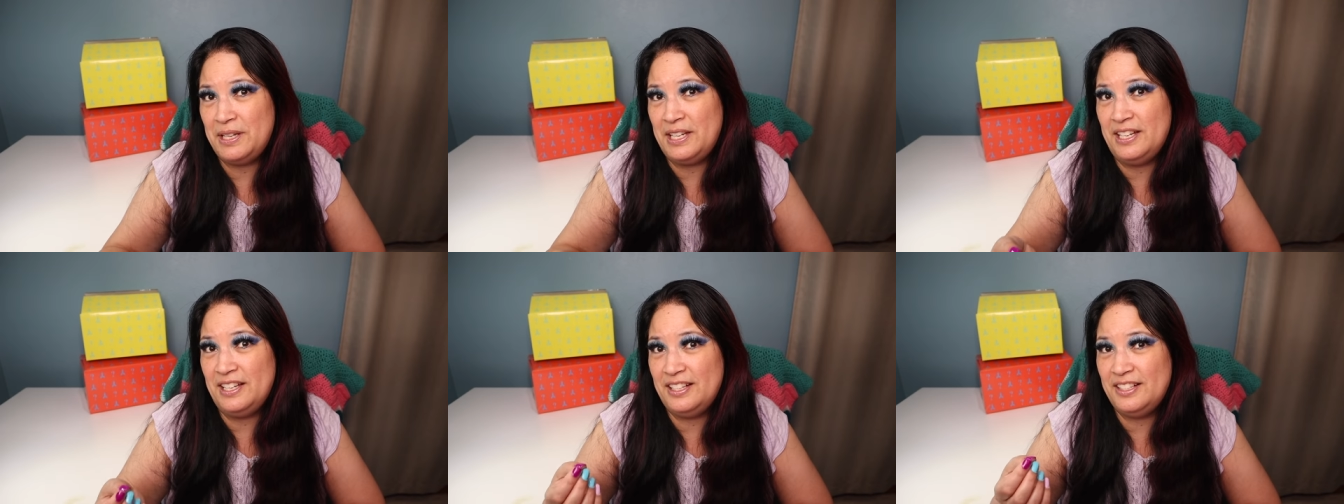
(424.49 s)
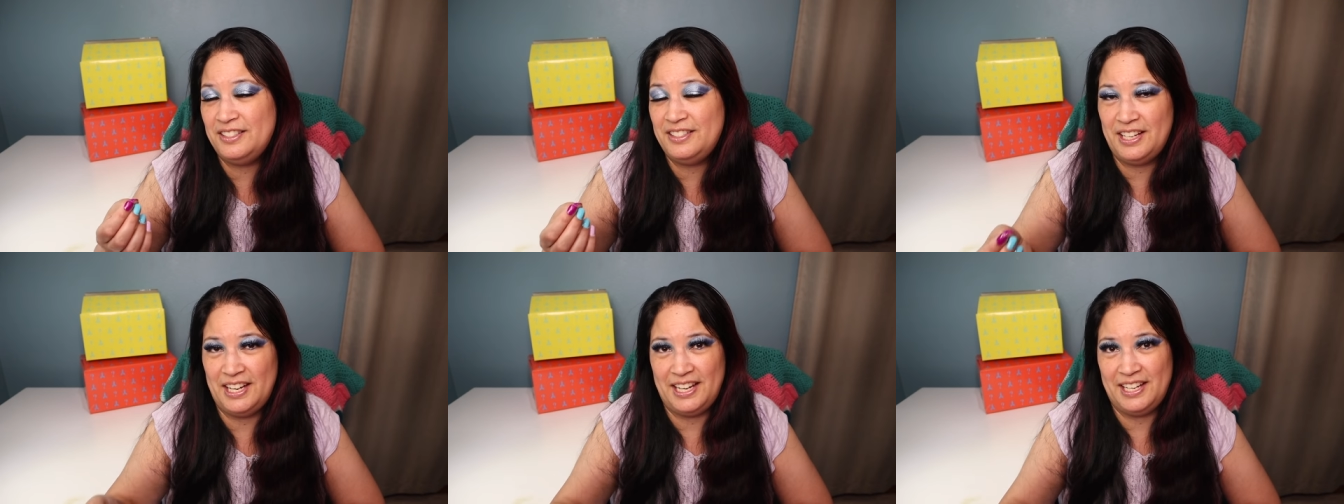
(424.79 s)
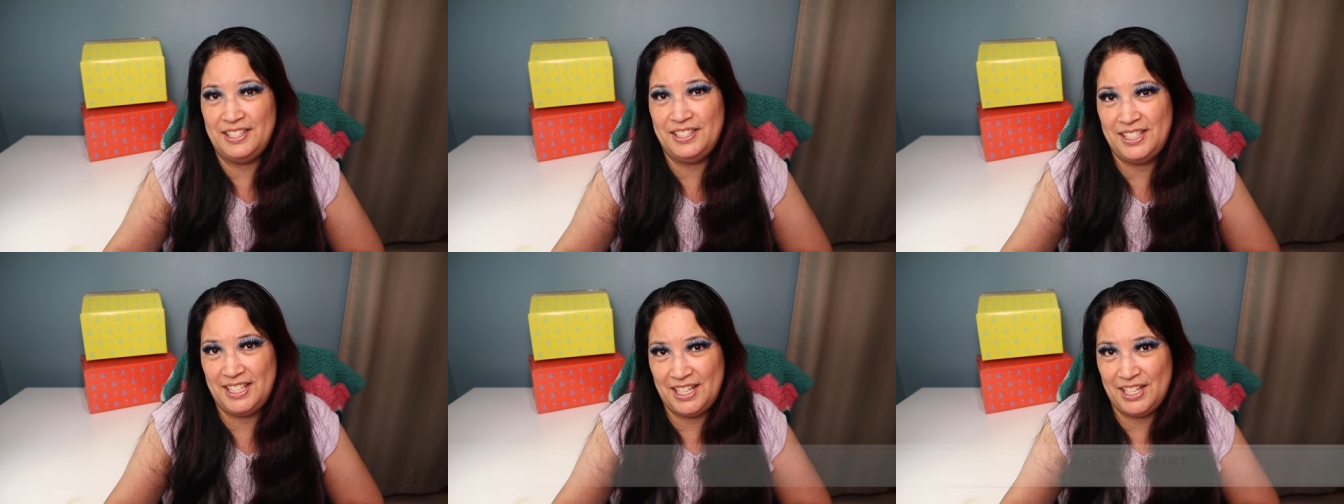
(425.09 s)
is
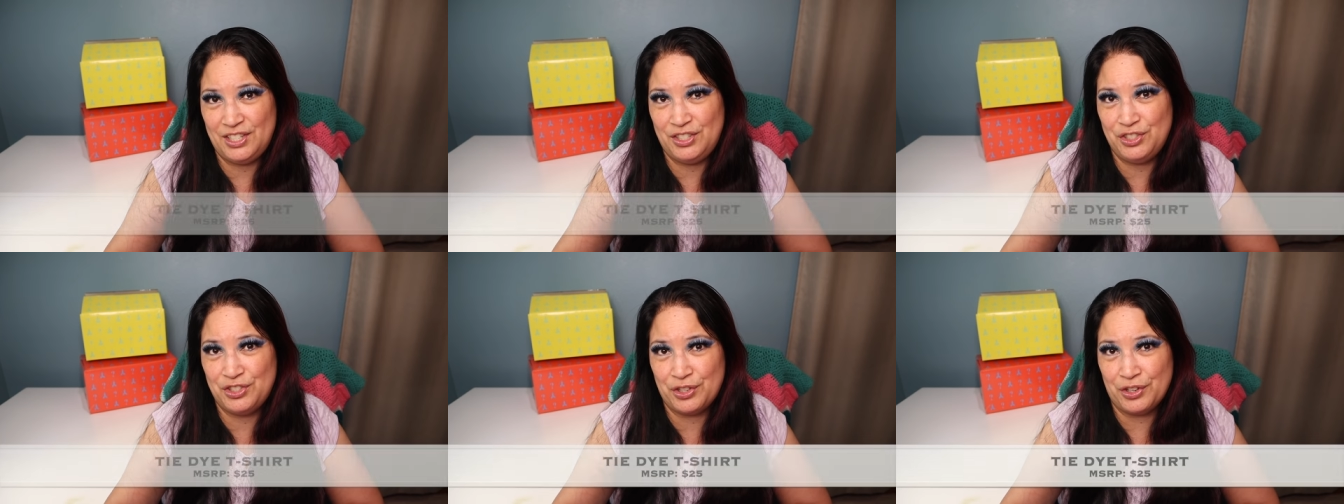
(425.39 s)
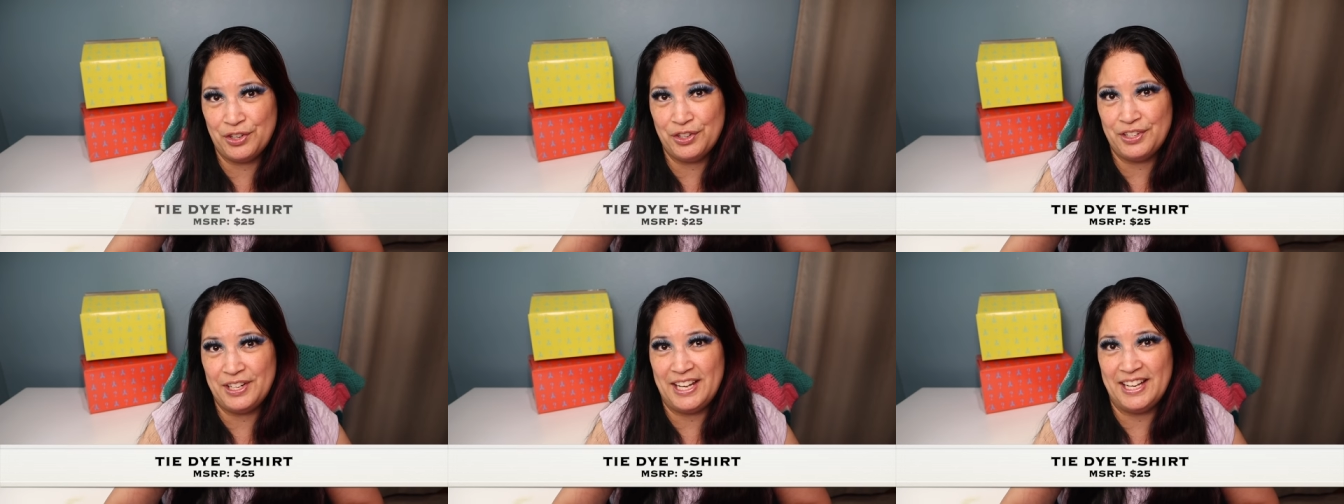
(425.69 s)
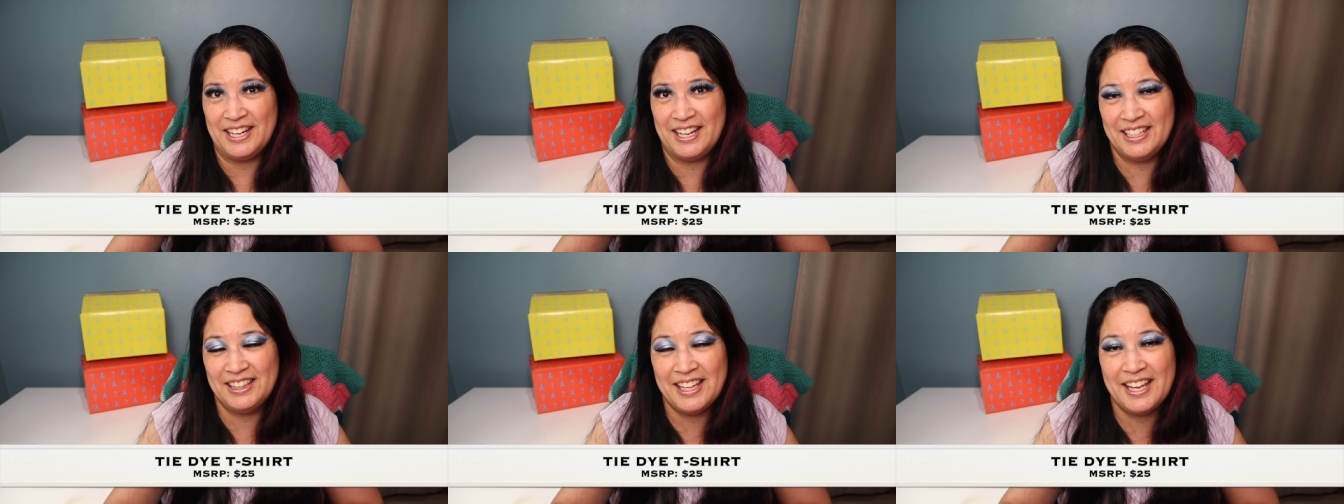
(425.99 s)
a t-shirt
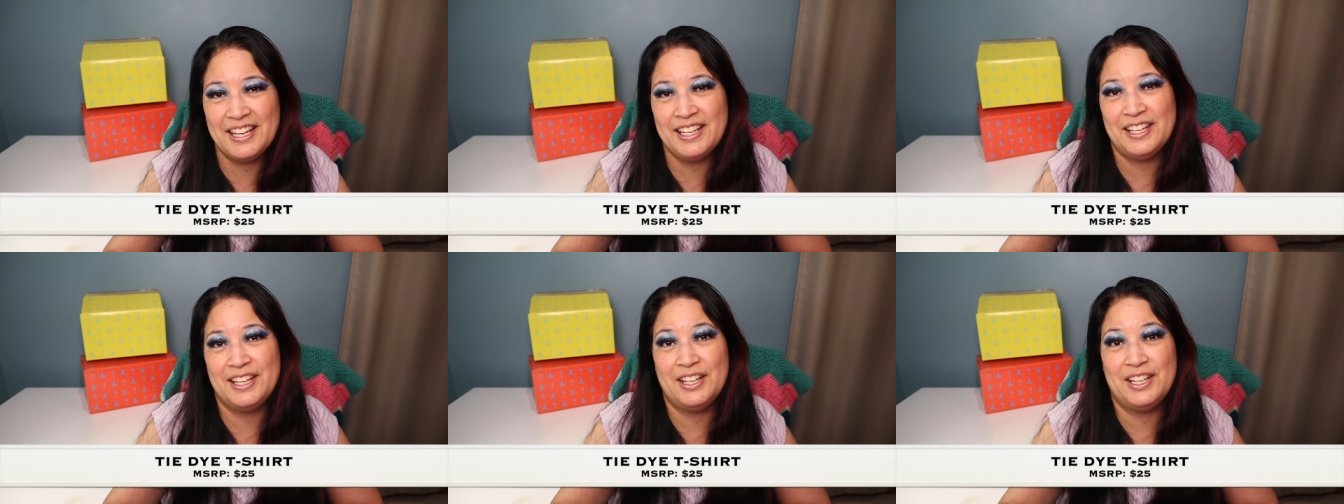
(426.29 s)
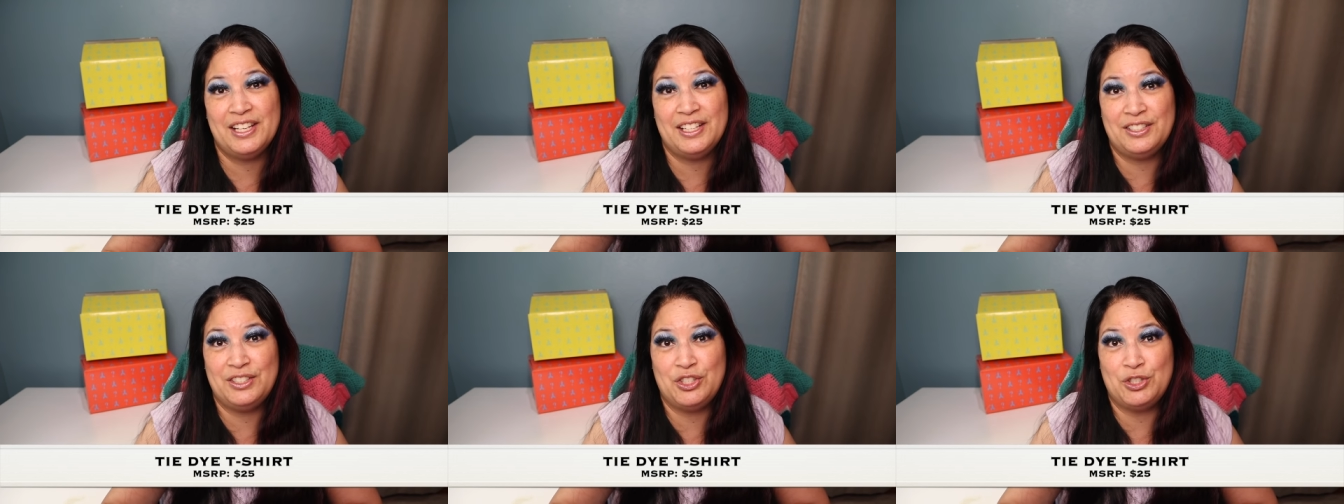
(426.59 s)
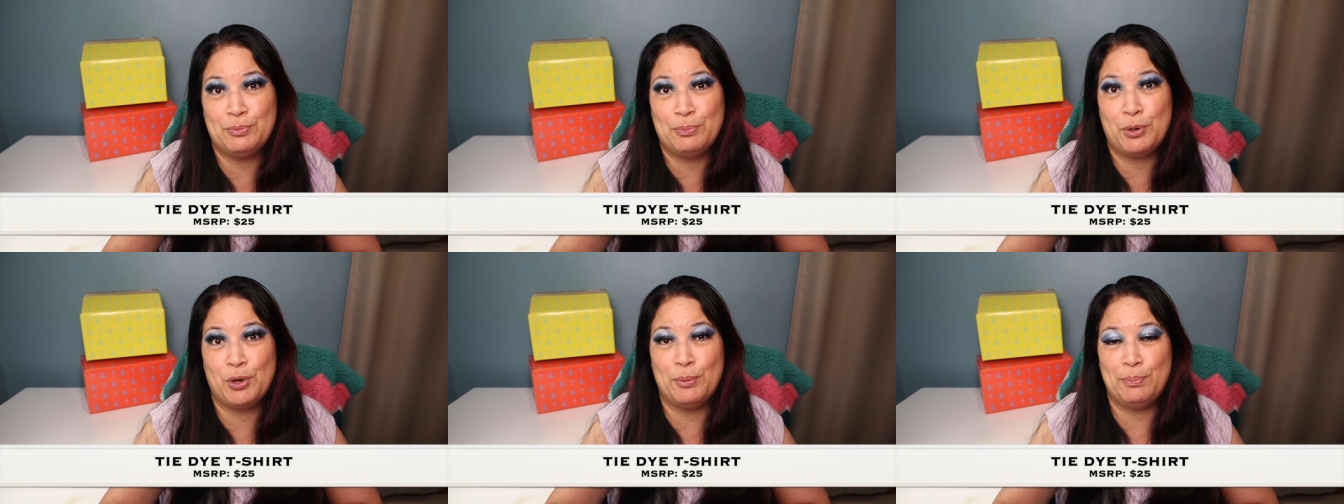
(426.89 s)
and I like it because
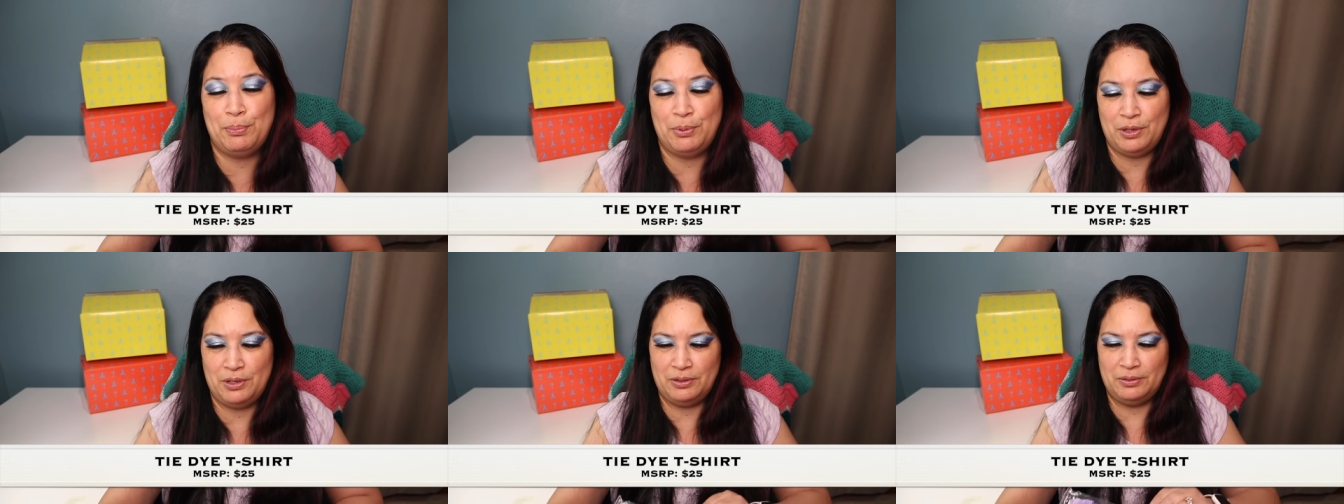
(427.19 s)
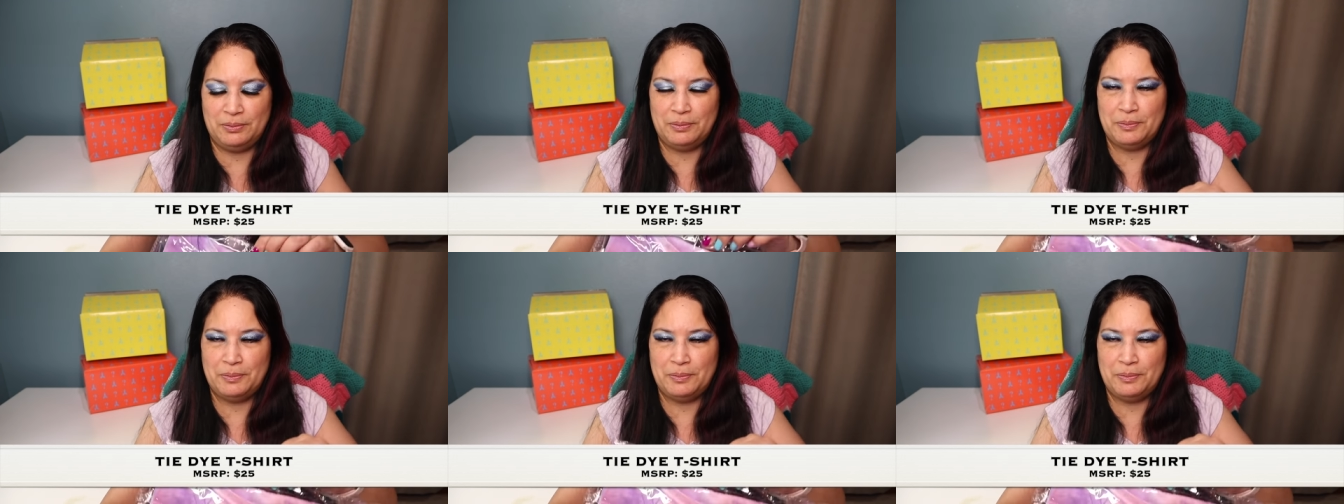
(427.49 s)
it's purple.